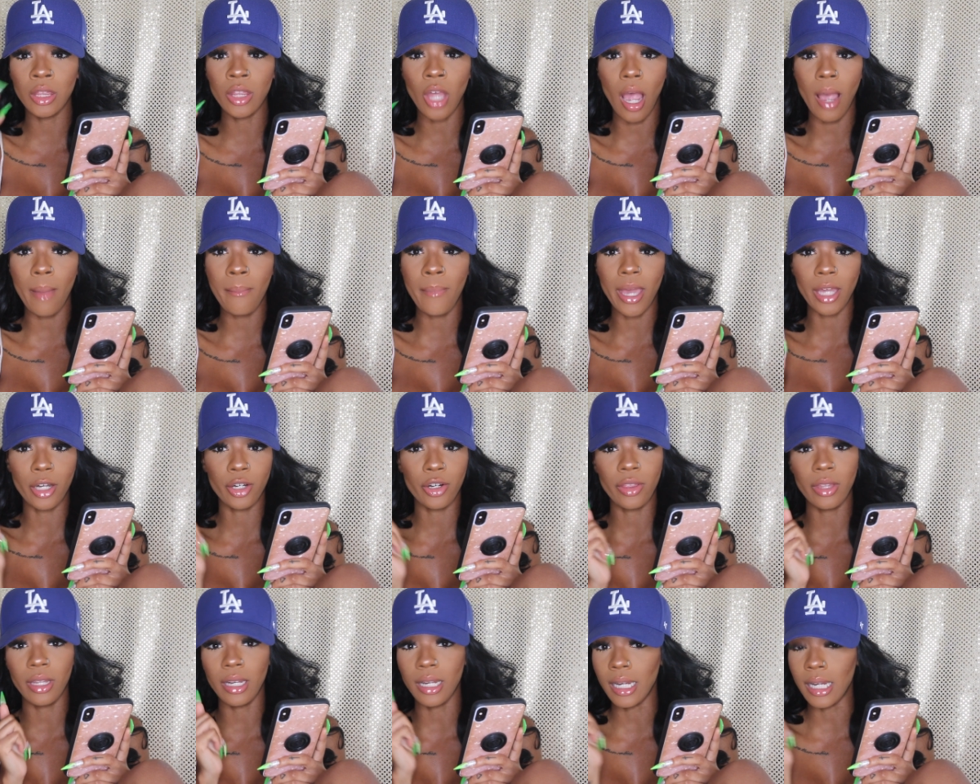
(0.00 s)
thought
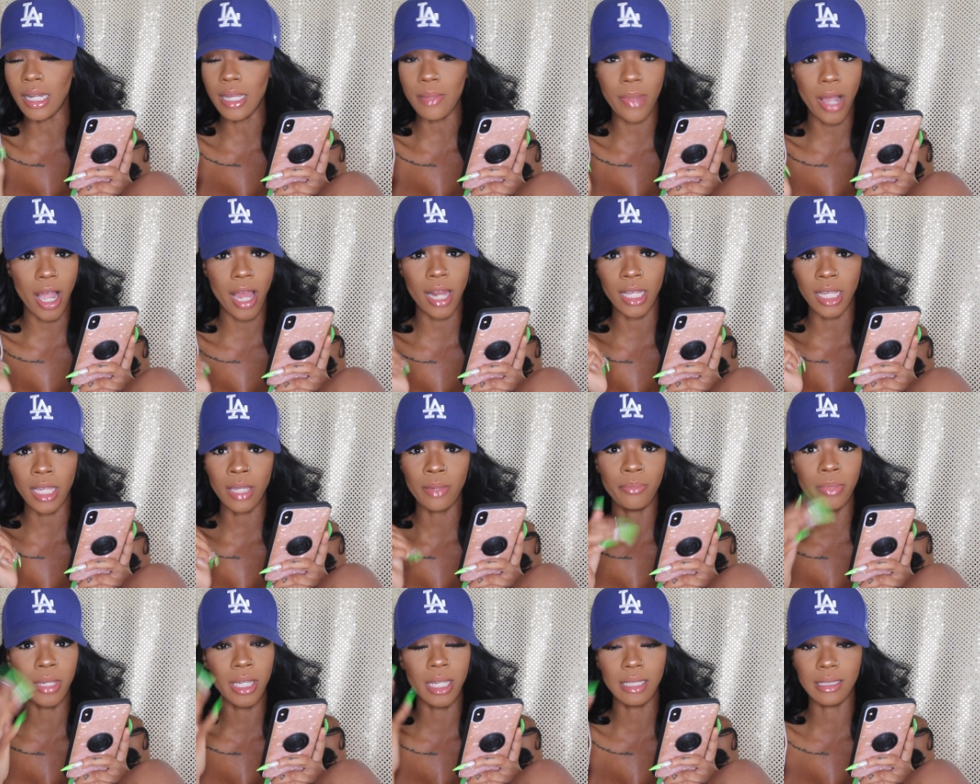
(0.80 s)
better than anybody
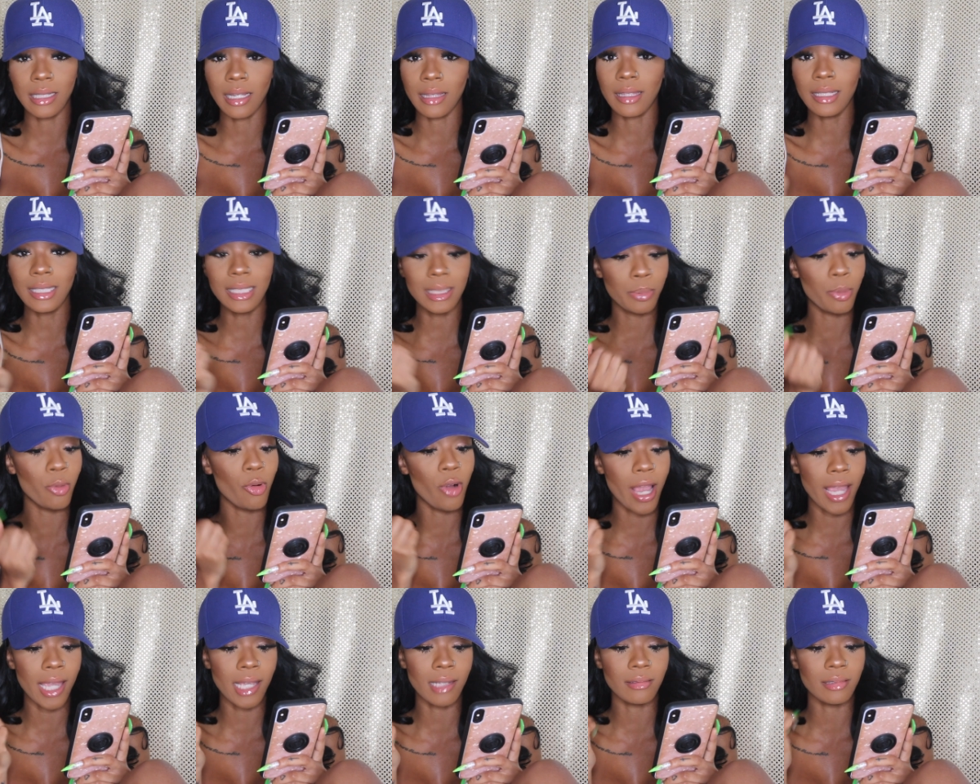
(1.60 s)
because at this
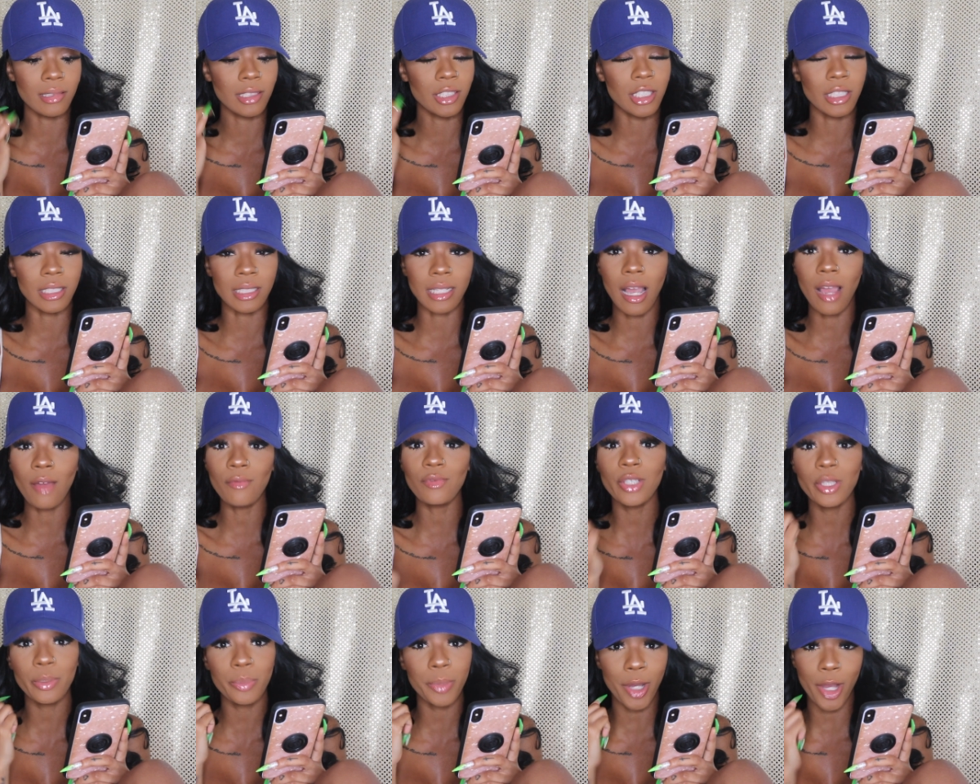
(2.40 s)
point she's
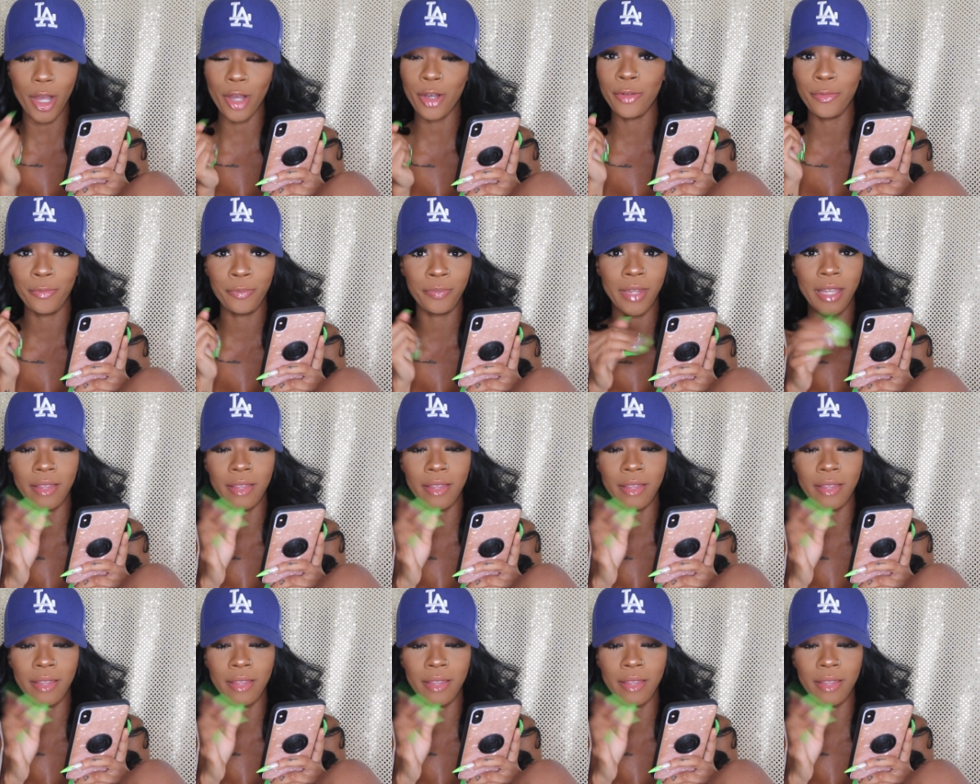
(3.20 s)
comfortable.